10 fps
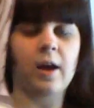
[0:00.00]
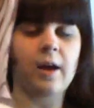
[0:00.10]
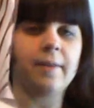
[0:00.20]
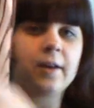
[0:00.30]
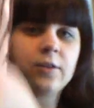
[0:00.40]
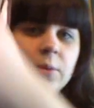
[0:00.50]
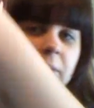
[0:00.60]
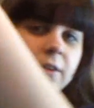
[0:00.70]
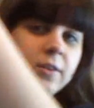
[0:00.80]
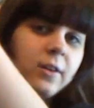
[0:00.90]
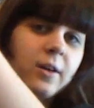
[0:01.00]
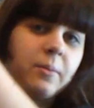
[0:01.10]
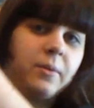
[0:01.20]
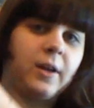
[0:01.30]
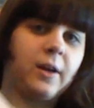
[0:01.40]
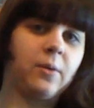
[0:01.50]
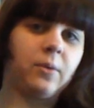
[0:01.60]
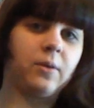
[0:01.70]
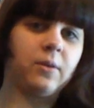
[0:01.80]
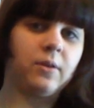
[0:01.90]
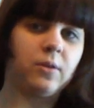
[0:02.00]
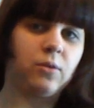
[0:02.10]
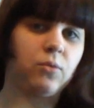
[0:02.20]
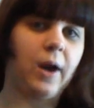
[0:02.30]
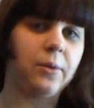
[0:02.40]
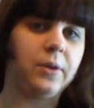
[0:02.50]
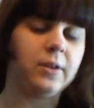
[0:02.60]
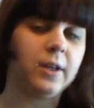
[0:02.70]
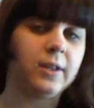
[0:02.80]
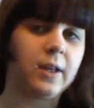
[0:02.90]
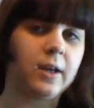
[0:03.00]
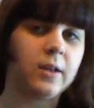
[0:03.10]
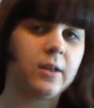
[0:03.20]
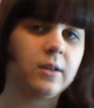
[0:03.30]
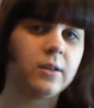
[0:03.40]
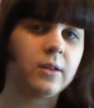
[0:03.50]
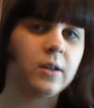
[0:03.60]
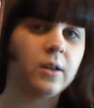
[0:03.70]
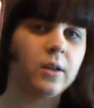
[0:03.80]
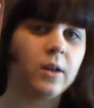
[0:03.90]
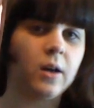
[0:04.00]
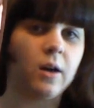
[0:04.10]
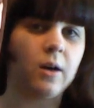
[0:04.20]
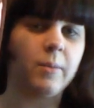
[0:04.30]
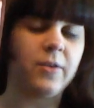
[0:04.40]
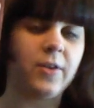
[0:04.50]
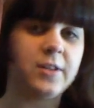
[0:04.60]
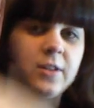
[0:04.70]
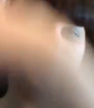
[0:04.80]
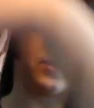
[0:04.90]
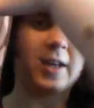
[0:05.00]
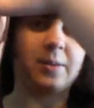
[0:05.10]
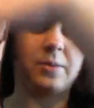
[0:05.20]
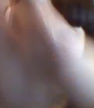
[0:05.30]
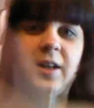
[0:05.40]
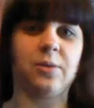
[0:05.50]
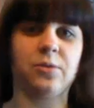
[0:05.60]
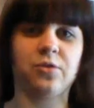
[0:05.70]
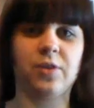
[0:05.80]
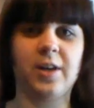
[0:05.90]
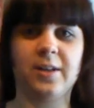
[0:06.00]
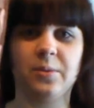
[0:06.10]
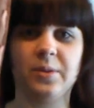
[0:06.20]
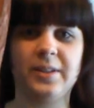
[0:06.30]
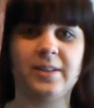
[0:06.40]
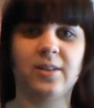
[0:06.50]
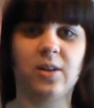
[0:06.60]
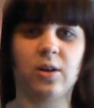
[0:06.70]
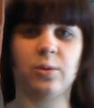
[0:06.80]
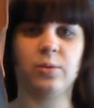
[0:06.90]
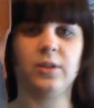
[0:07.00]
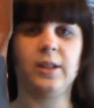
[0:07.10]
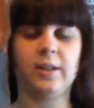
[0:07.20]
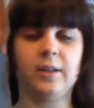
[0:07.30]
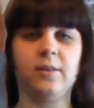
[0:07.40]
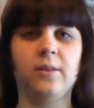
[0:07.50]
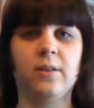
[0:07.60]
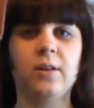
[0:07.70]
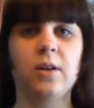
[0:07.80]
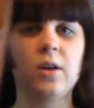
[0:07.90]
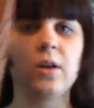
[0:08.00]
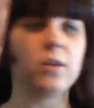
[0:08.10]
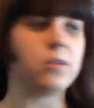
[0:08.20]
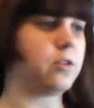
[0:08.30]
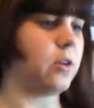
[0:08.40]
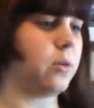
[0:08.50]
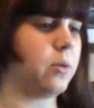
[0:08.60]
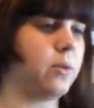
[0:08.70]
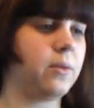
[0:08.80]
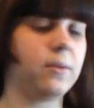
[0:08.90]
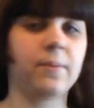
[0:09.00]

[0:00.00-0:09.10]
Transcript: and that's what makes it come down rounded like that. If I didn't do that, it would stick out straight and really awkwardly. So